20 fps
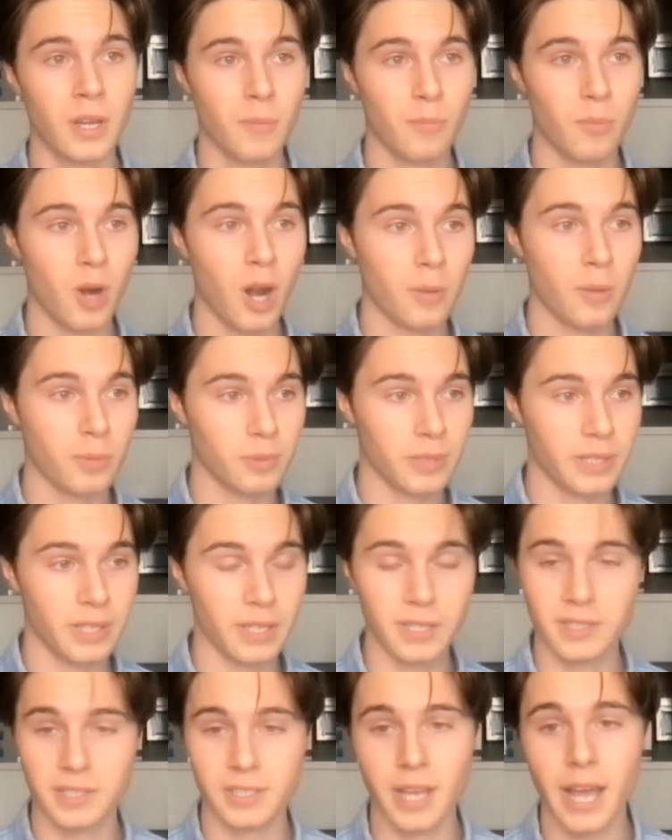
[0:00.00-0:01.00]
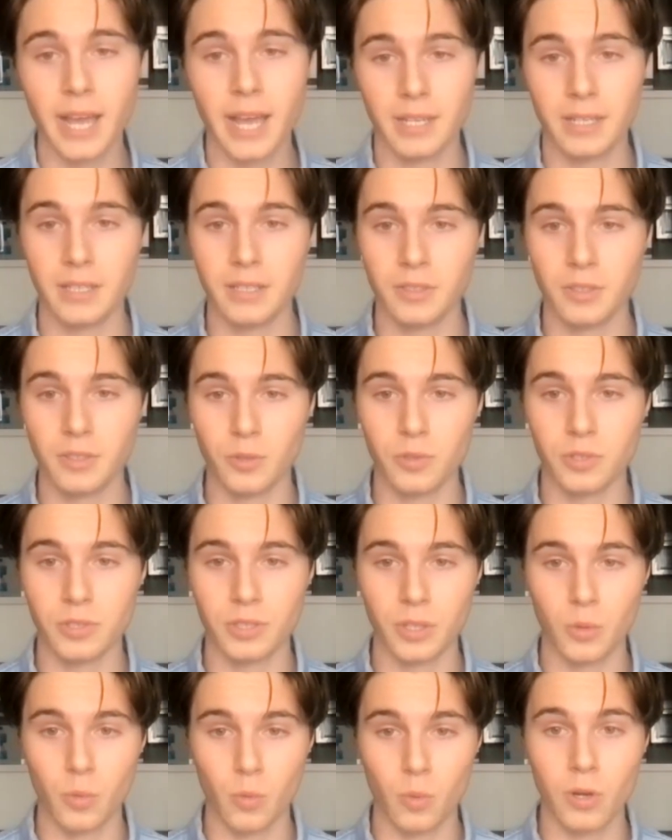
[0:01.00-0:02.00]
probably
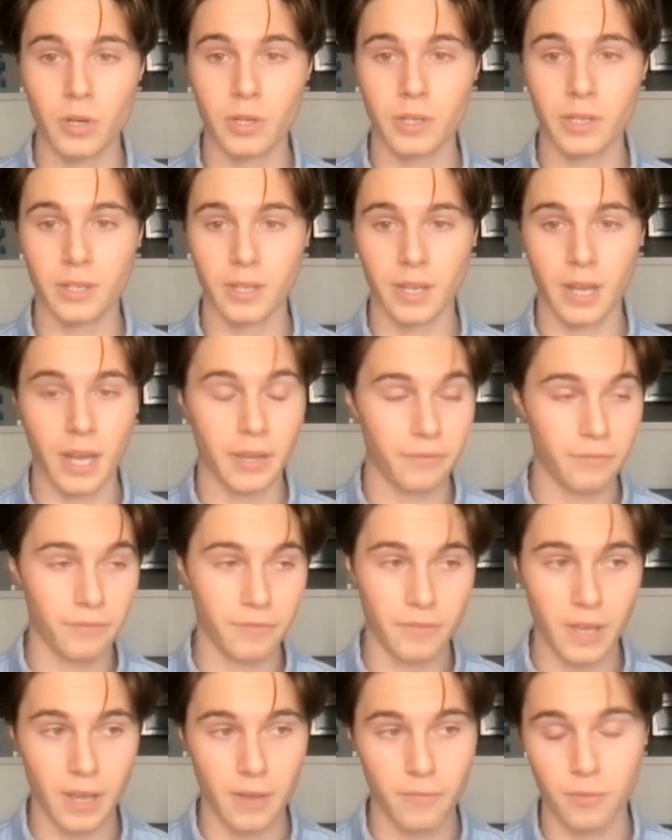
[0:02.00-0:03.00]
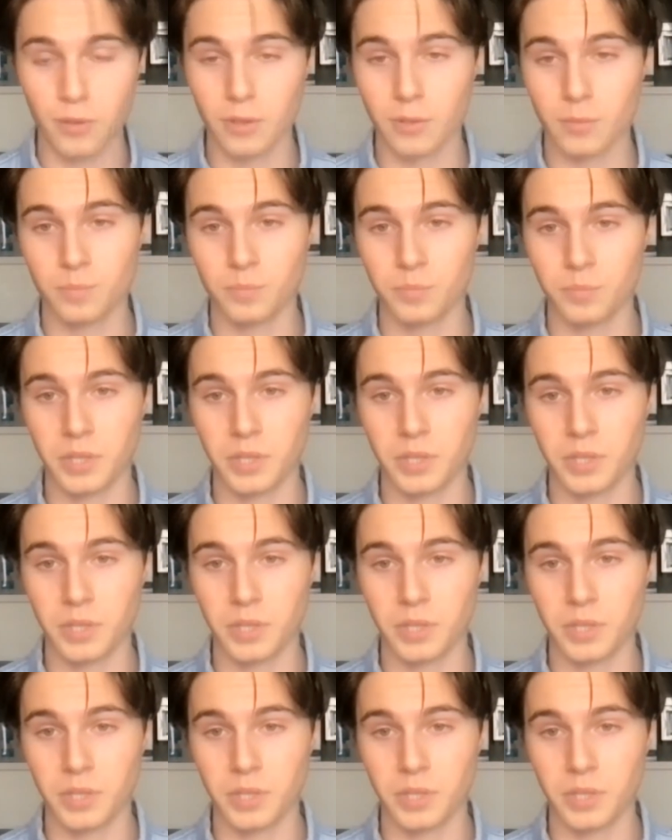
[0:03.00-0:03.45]
anxiety-inducing work I've ever